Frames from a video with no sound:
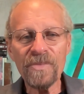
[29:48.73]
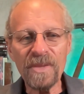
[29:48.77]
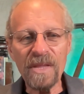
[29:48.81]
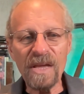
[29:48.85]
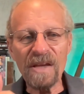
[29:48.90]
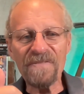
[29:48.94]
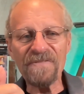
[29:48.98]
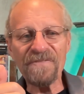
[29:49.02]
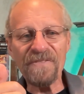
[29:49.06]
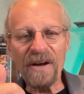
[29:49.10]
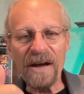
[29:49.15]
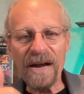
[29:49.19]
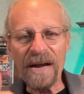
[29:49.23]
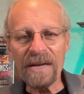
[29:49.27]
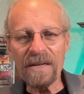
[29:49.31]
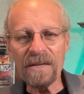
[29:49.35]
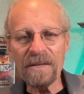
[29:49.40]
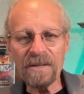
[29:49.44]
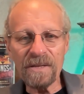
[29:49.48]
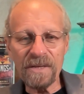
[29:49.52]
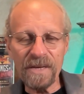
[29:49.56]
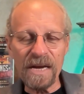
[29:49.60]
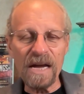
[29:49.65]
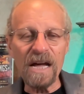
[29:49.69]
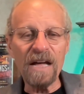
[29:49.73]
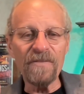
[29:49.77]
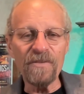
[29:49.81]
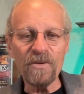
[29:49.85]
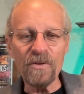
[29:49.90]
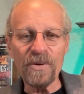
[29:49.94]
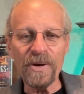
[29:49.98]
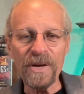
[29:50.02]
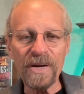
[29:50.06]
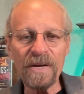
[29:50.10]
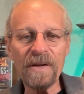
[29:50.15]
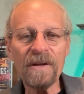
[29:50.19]
They find
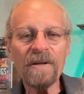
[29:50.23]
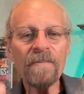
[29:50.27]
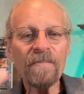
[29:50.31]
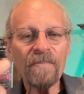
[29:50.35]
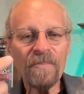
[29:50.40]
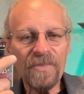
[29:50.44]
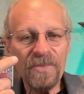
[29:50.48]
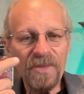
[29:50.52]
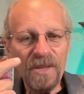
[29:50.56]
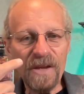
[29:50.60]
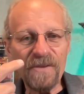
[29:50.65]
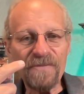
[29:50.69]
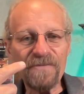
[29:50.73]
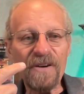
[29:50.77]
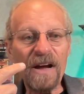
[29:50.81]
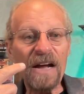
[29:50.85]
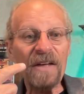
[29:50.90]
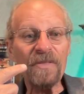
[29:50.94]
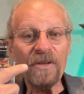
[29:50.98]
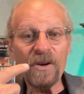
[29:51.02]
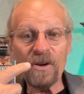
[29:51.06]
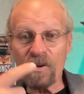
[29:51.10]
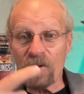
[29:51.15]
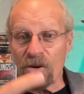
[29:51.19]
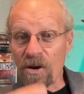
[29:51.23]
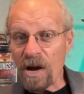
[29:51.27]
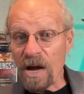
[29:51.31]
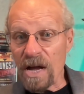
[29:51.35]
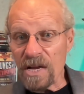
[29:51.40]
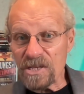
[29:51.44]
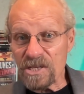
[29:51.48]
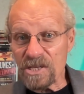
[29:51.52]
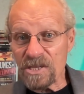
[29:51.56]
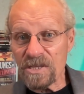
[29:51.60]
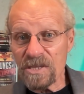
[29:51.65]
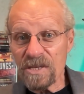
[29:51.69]
Calvary. They find the
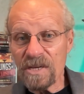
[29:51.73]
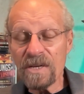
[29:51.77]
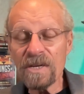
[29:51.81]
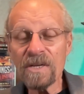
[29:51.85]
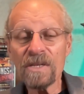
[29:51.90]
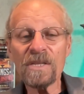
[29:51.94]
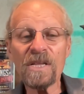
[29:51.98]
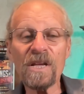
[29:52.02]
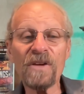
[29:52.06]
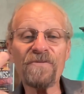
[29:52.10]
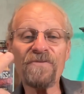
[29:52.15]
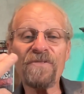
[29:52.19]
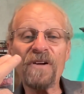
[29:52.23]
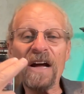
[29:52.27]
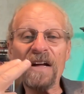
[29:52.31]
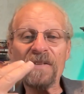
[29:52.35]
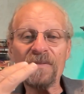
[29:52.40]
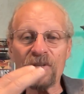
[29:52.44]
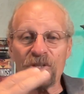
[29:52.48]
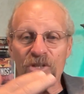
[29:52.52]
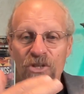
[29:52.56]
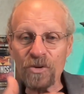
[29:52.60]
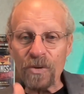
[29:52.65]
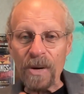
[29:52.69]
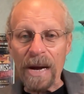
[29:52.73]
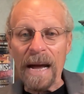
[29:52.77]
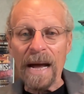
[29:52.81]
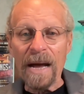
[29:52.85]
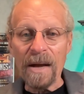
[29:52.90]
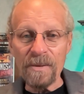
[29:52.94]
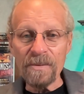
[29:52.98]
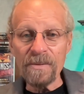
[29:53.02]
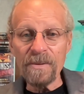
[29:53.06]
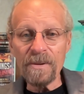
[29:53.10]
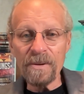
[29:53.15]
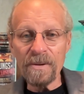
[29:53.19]
cross. They find the
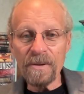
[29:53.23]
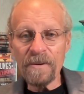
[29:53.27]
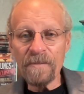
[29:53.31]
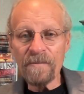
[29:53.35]
shroud.